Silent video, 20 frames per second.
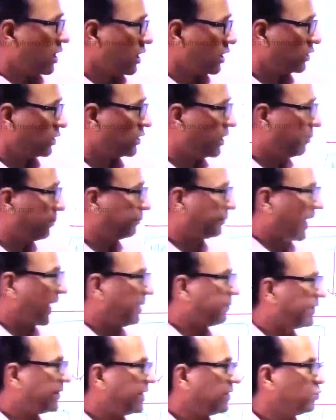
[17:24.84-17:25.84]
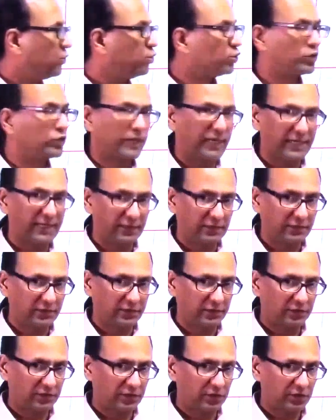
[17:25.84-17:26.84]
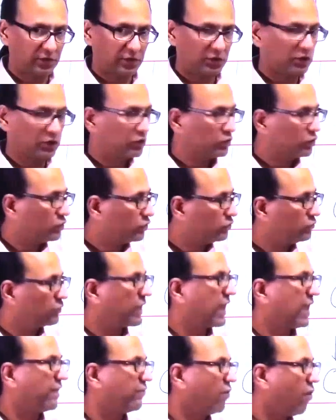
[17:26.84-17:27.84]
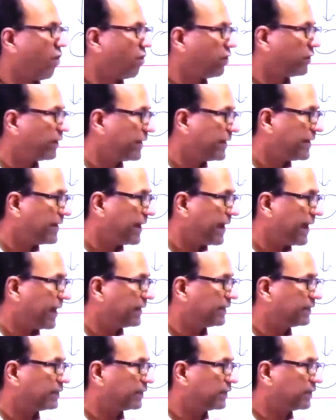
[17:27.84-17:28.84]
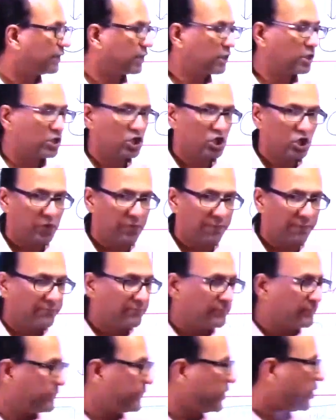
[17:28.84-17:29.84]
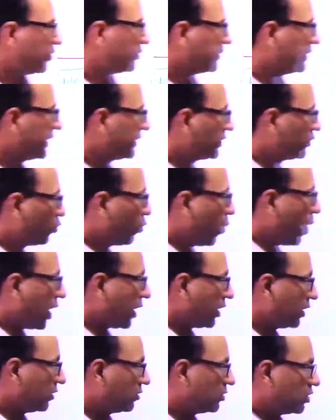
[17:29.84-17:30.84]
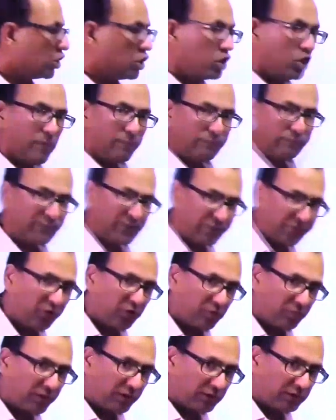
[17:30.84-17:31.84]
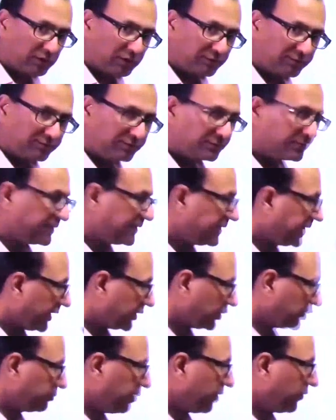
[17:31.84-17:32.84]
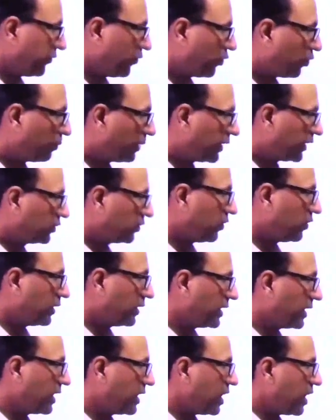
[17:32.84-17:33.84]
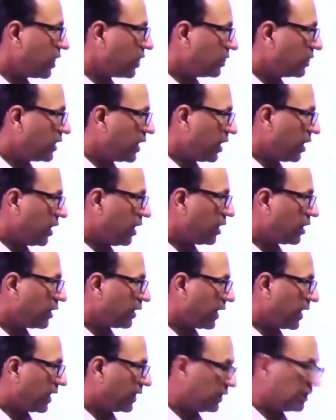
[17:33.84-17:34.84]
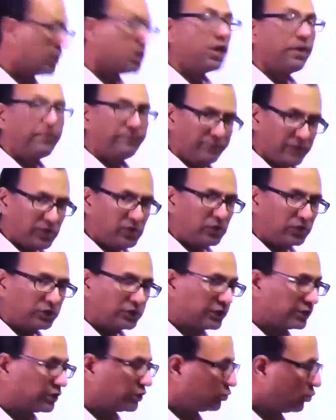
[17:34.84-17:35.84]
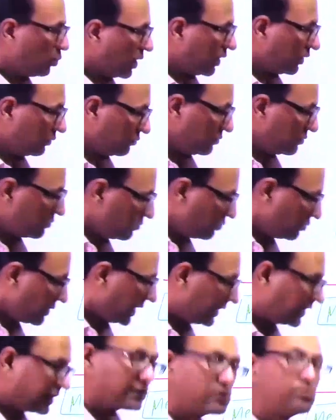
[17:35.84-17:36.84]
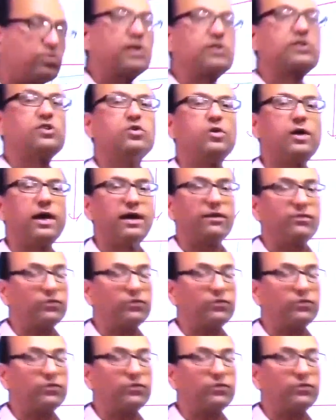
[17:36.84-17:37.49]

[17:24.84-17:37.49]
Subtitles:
the primary oocyte would have already entered meiosis 1 before birth. Yes, before birth only they are in meiosis 1. That is what you have